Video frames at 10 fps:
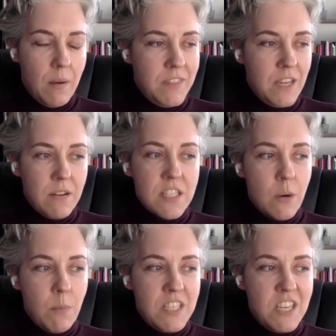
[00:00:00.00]
there is so
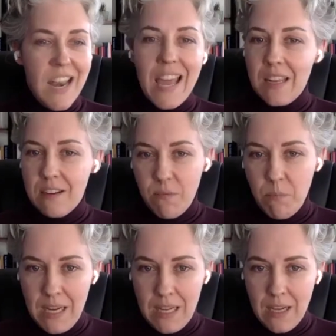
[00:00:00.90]
much negative
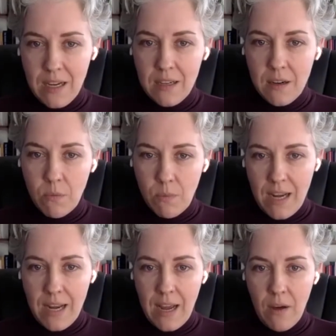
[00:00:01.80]
media
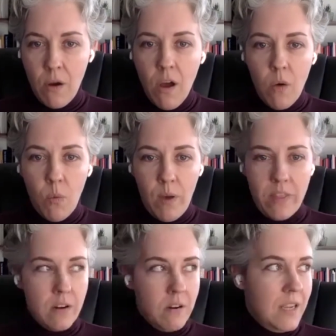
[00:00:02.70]
right now,
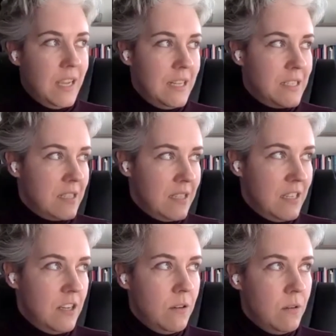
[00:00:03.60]
whether it's the
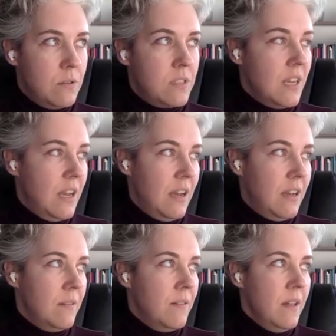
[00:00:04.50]
news,
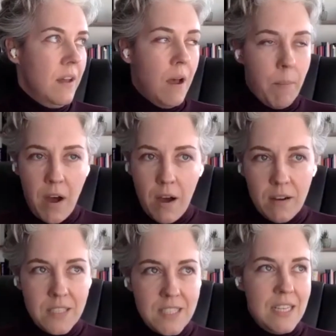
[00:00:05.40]
uh,
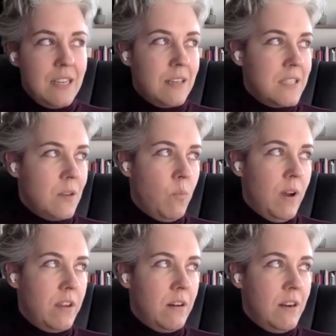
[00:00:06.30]
politics,
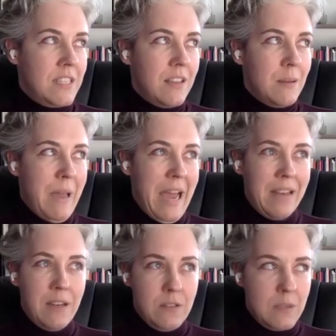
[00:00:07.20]
whether it's all the bad
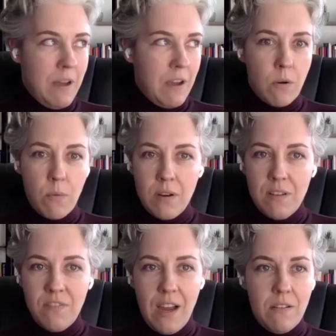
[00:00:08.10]
news about
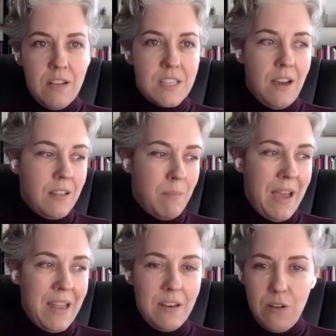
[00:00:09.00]
coronavirus, all the
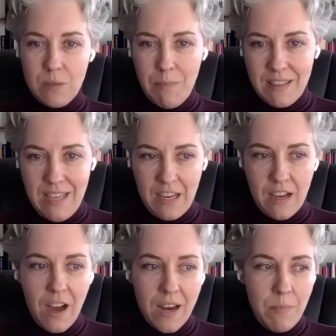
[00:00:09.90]
bad news about the
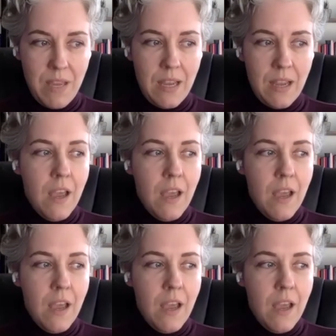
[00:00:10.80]
economy,